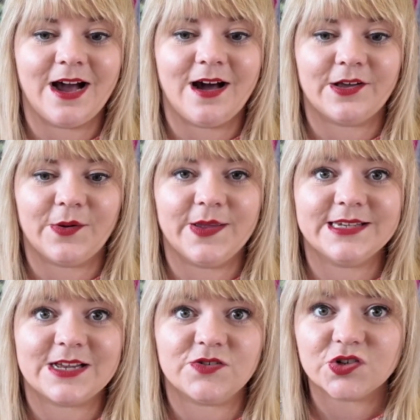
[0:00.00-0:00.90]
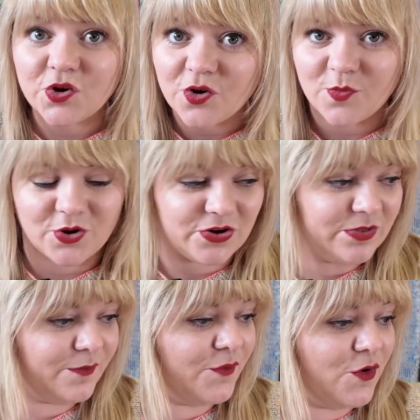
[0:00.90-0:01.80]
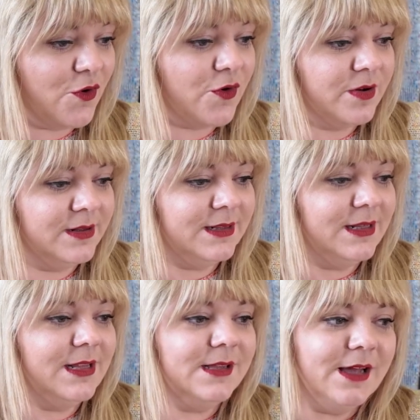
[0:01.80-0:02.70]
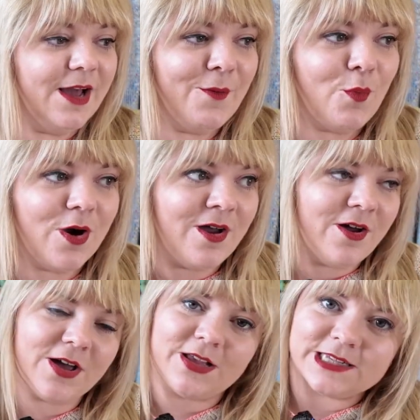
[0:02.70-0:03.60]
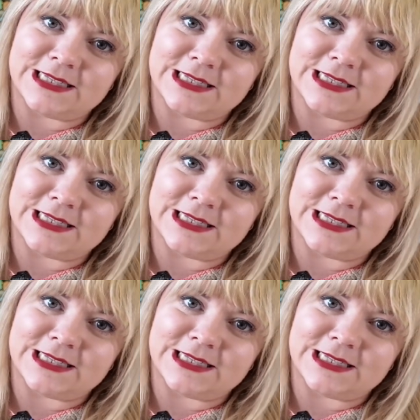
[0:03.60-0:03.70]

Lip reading: are going down to Cornwall for a work/jolly,